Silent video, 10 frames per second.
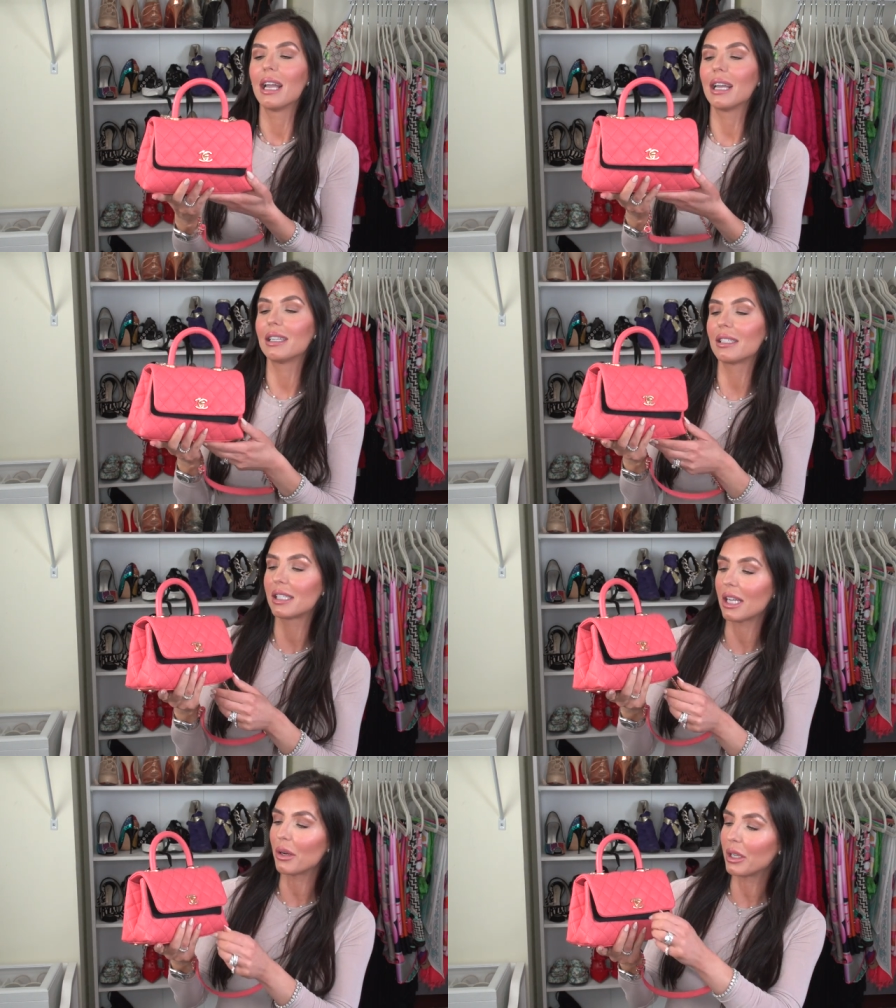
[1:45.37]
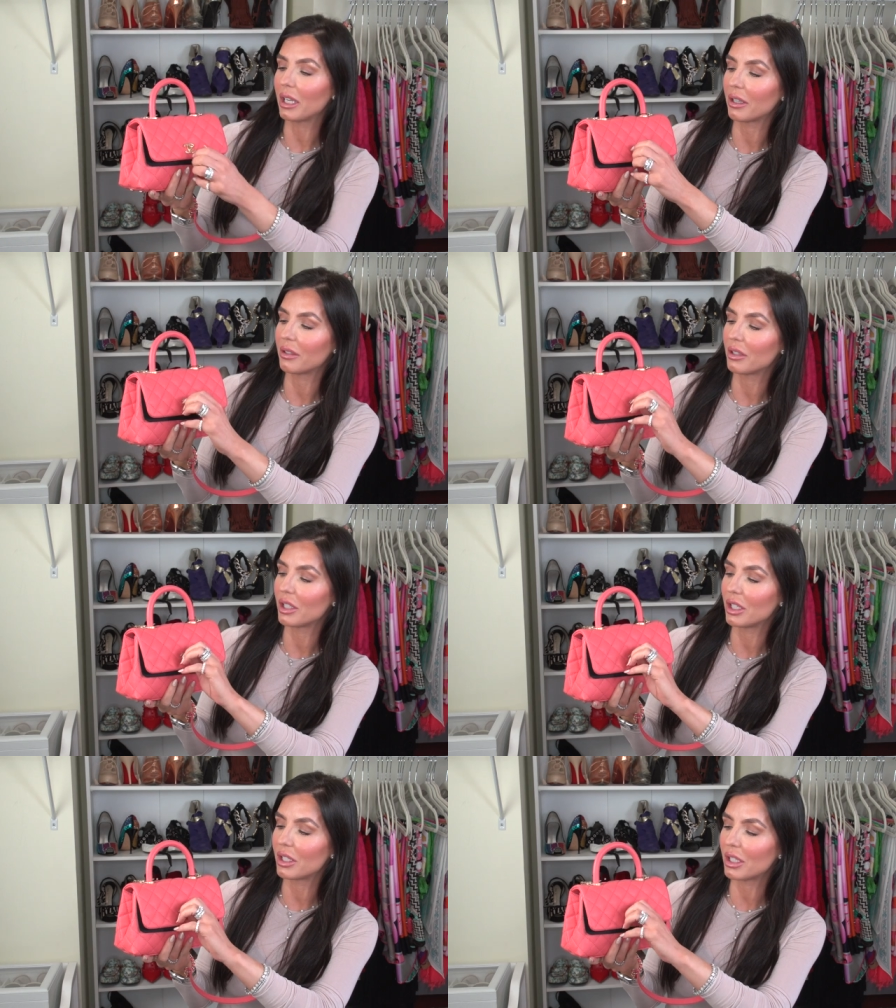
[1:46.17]
It is so cute,
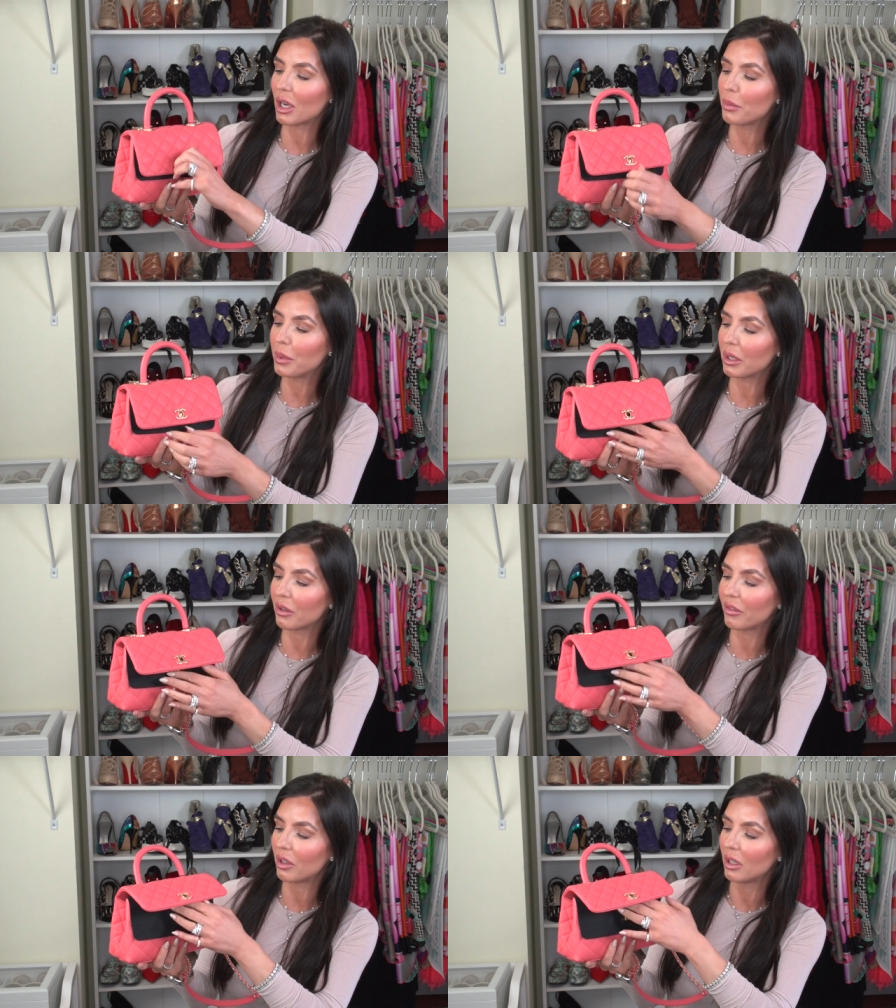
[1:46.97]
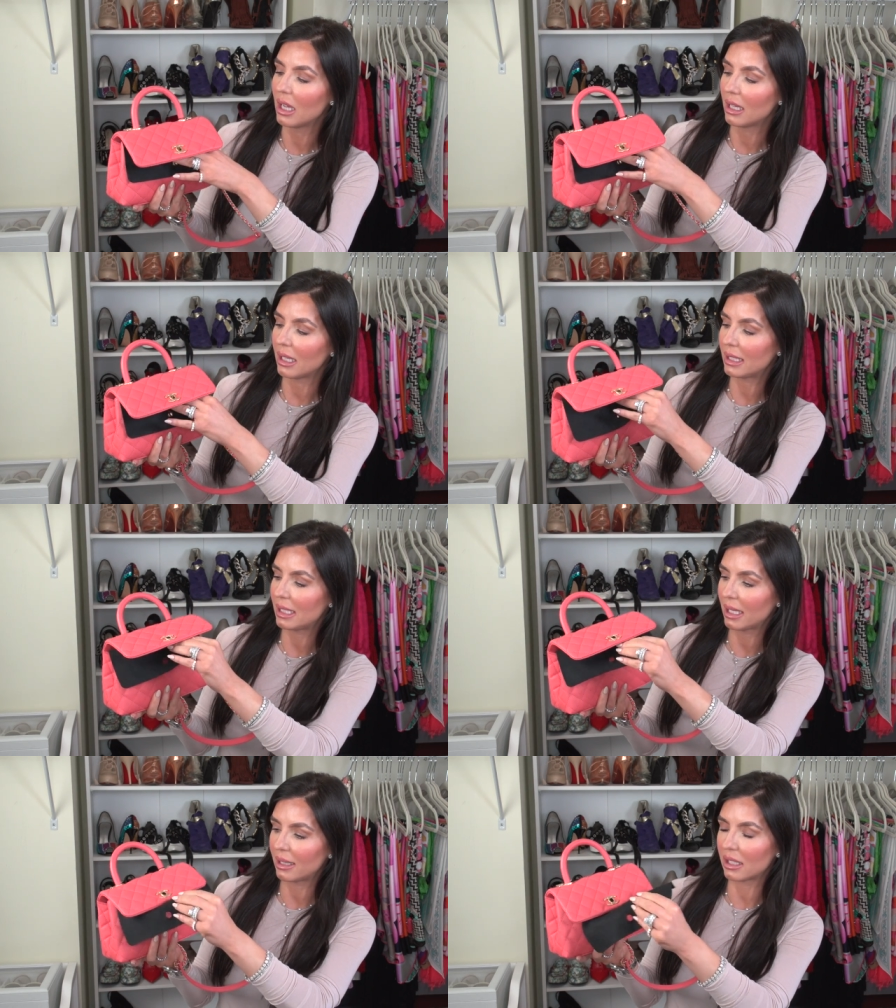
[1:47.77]
she's so beautiful. Let's
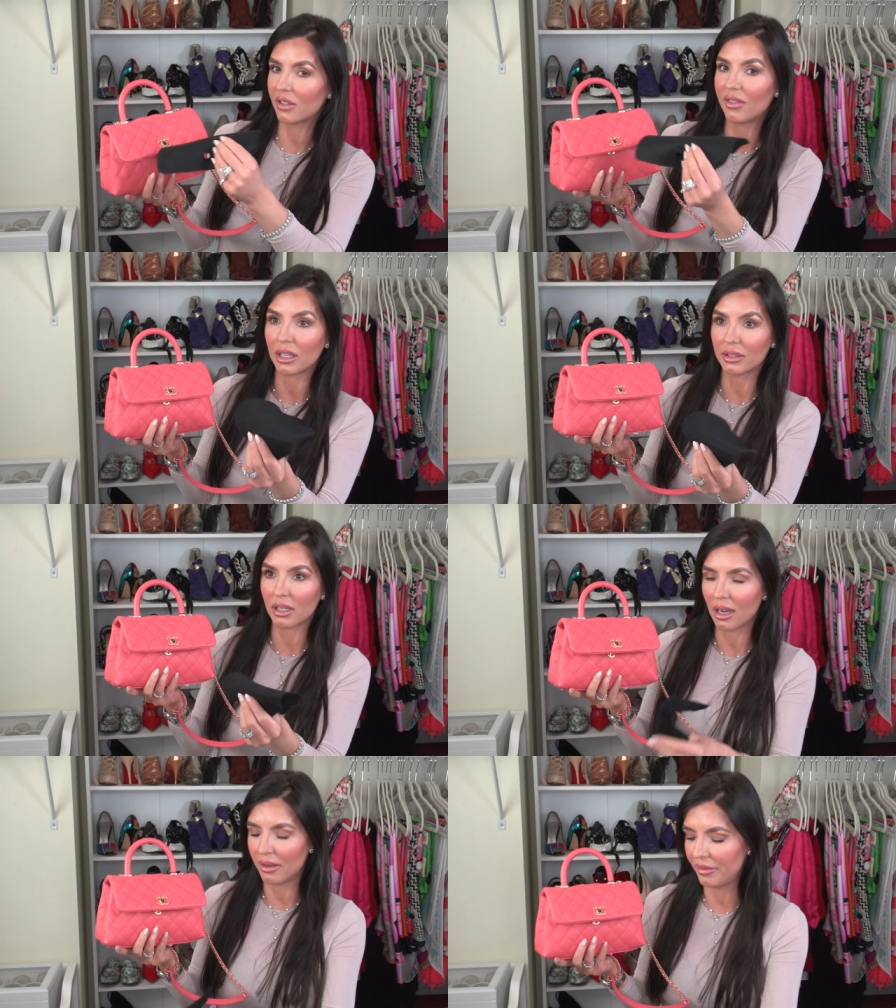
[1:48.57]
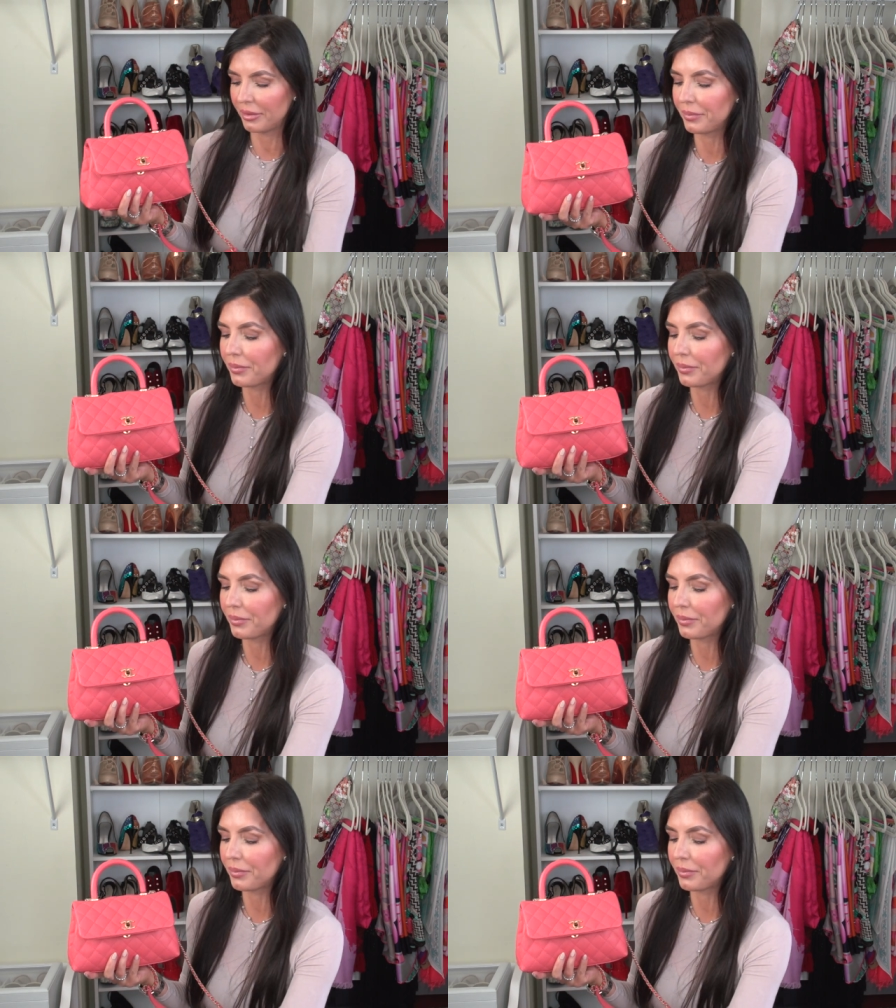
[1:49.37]
take this felt off.